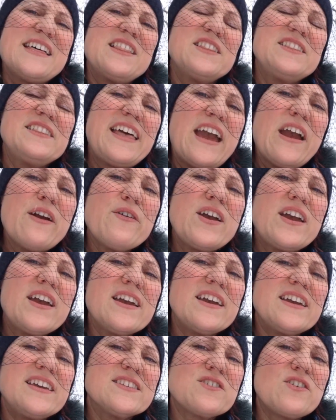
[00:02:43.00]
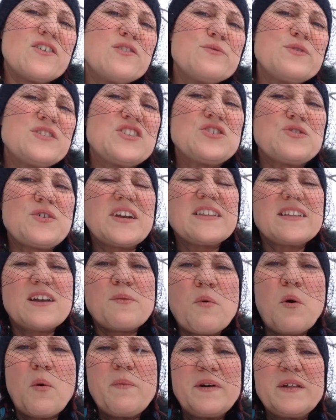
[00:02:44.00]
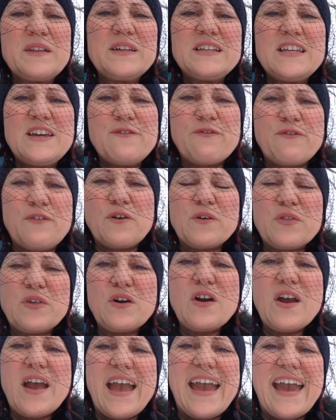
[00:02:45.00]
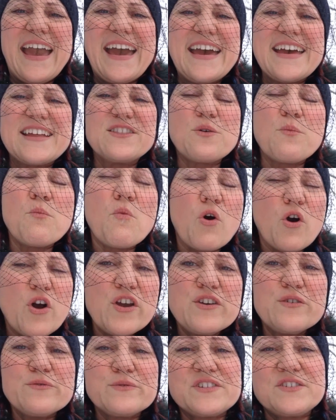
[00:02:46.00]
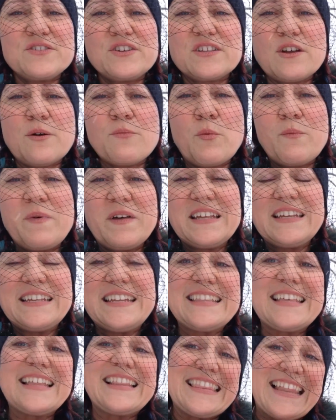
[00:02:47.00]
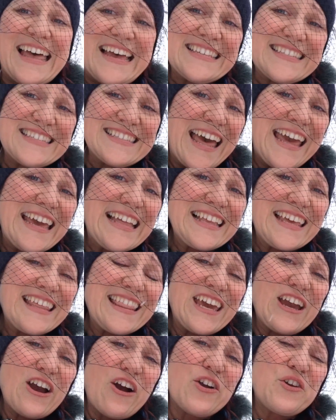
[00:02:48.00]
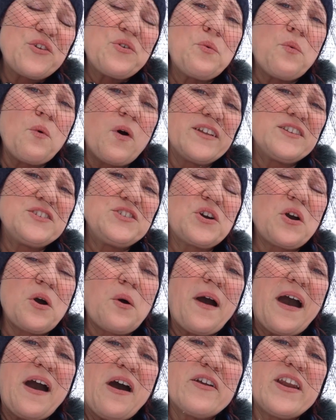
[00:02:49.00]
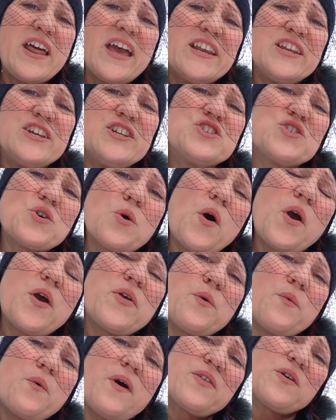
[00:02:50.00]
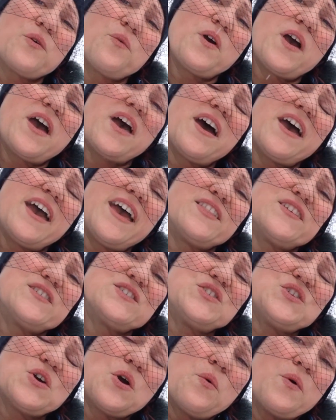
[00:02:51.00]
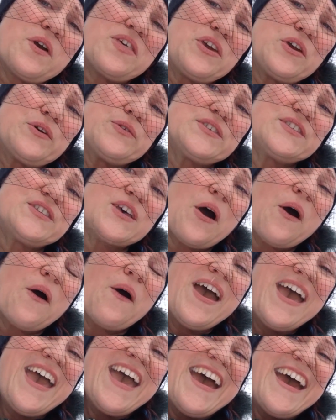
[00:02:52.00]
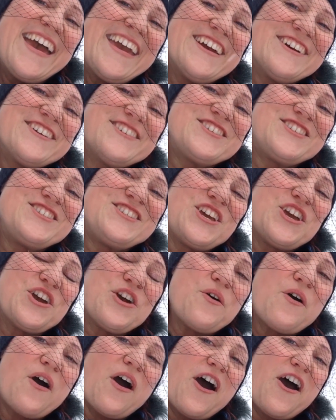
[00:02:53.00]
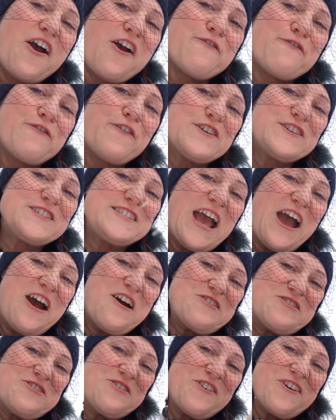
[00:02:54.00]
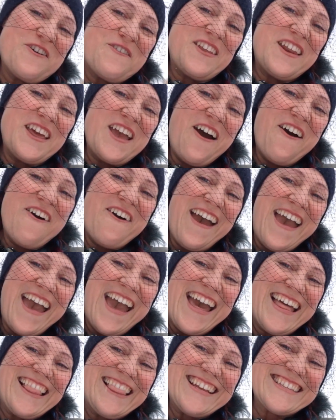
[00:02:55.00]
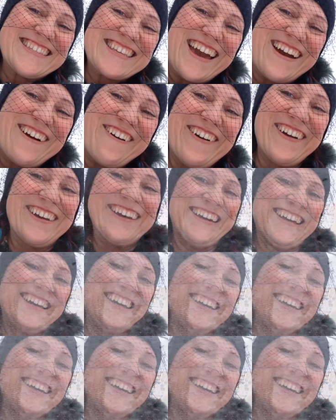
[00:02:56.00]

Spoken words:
Layering is going to restrict their mobility further, and the more you restrict their mobility, the less likely they are to want to go out and enjoy the weather and the snow with you. So here's to our first outdoor video, and let's get going.